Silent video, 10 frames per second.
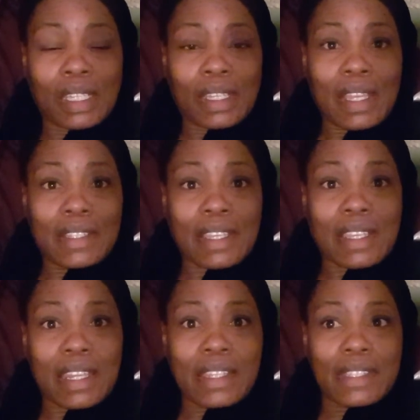It's a
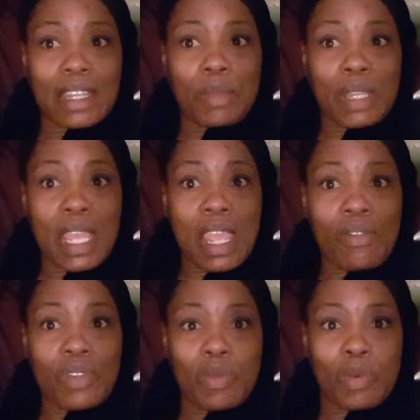kind of setup that
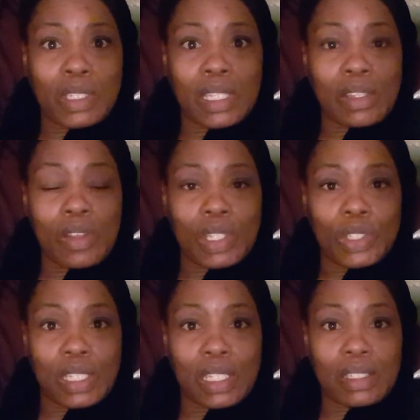everyone's
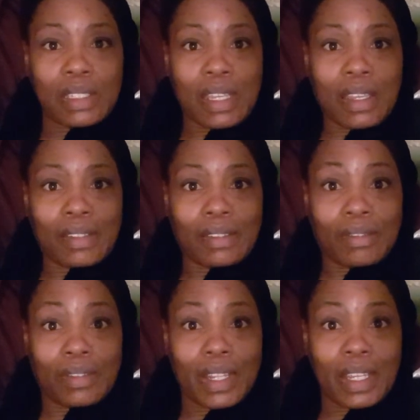acknowledging this day,
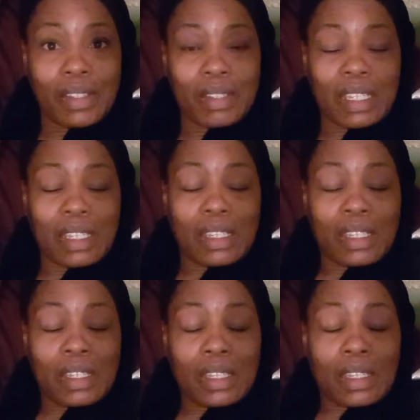right?
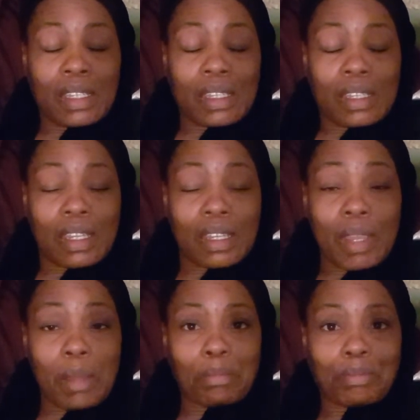Anyway.
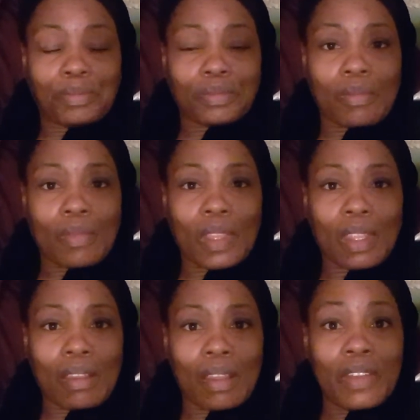
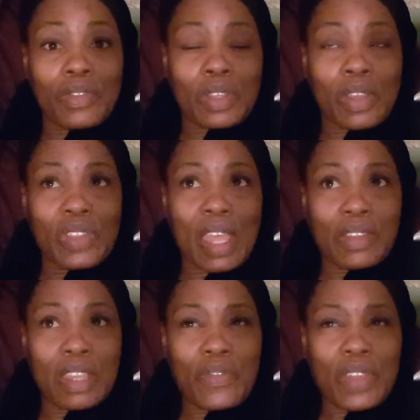And you
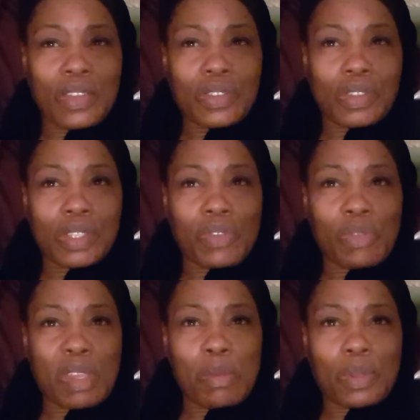have to ask yourself, if
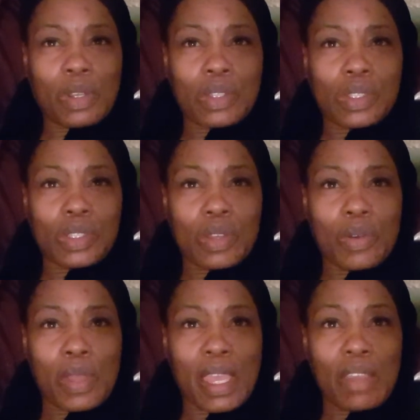people are so
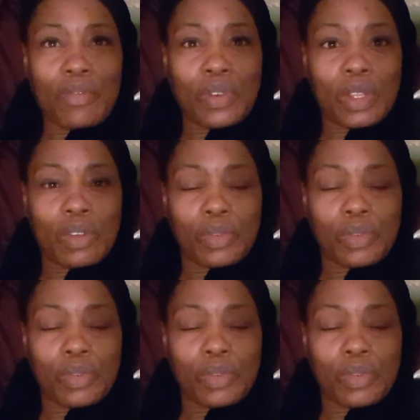hateful